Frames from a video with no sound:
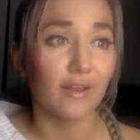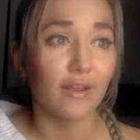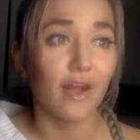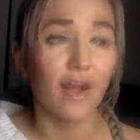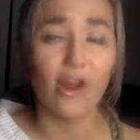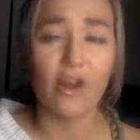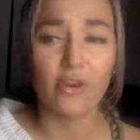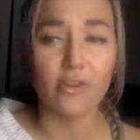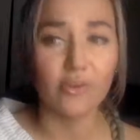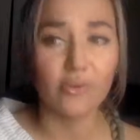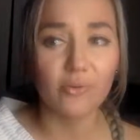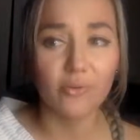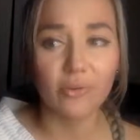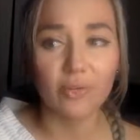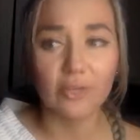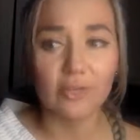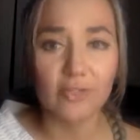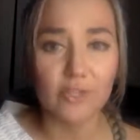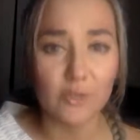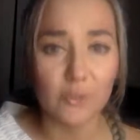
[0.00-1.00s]
Are you
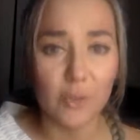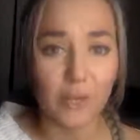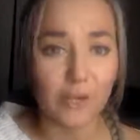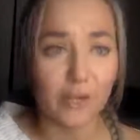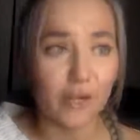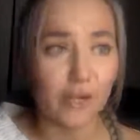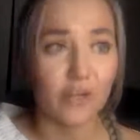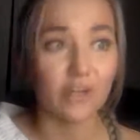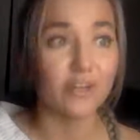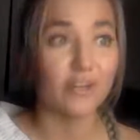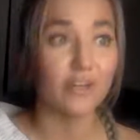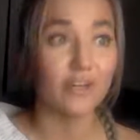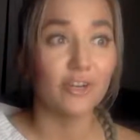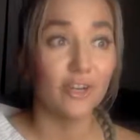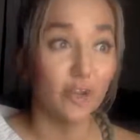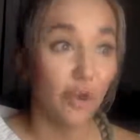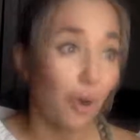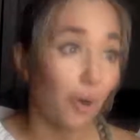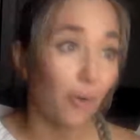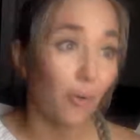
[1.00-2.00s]
on Twitter?
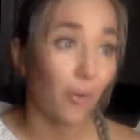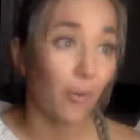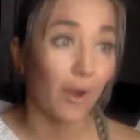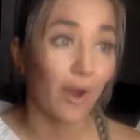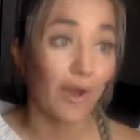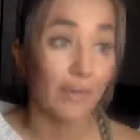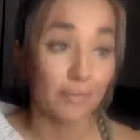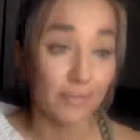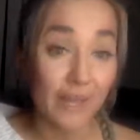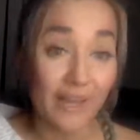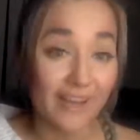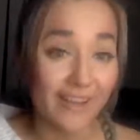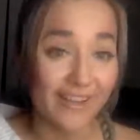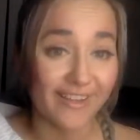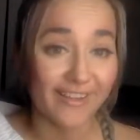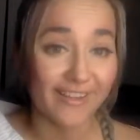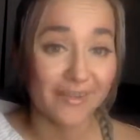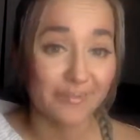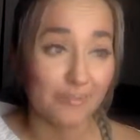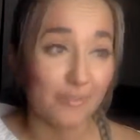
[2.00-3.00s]
No, I'm not.
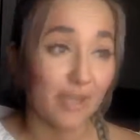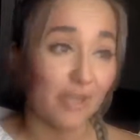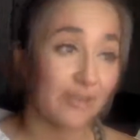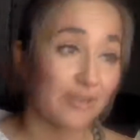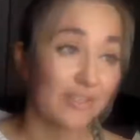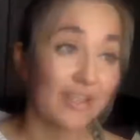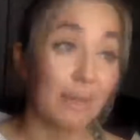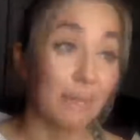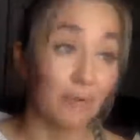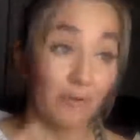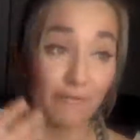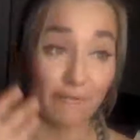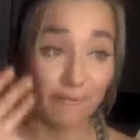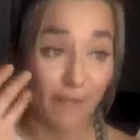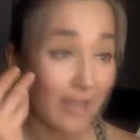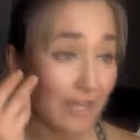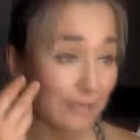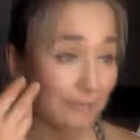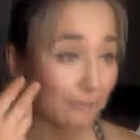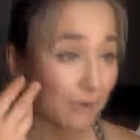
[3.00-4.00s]
Because I'm on
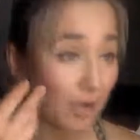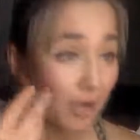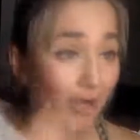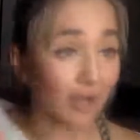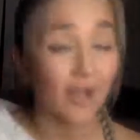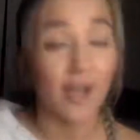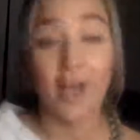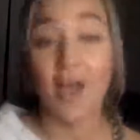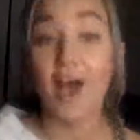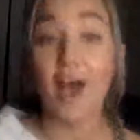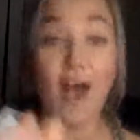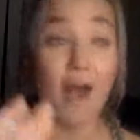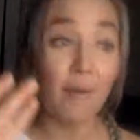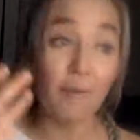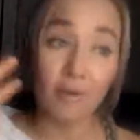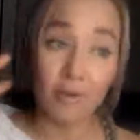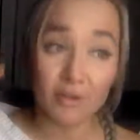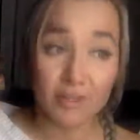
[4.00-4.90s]
Facebook, I'm on